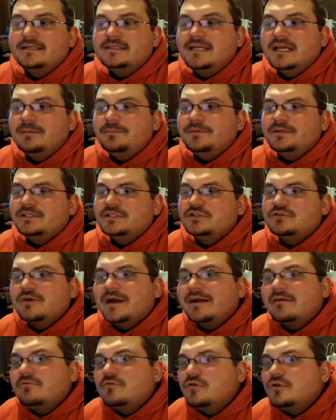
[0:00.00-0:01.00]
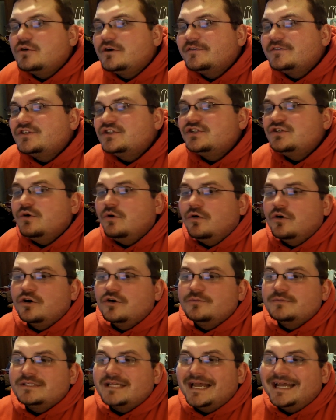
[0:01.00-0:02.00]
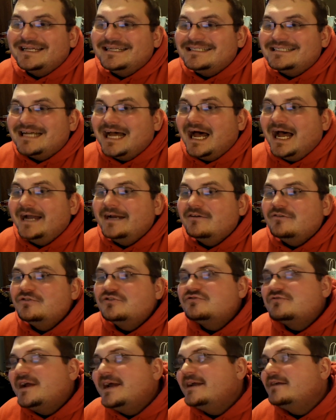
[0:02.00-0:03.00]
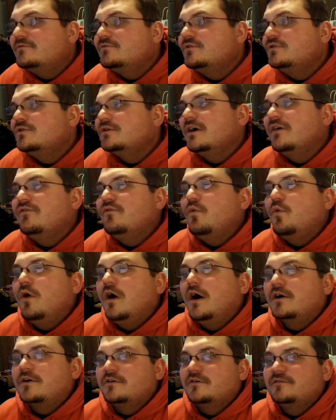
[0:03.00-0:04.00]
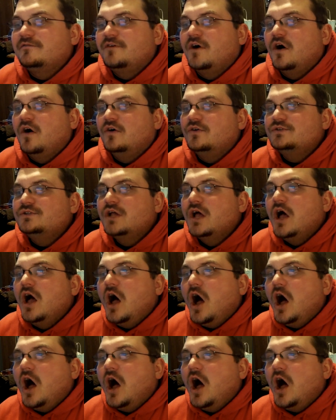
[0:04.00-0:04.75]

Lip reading: Tempest, Dragon Ruler of Storms, and Tidal, Dragon Ruler of Waterfalls.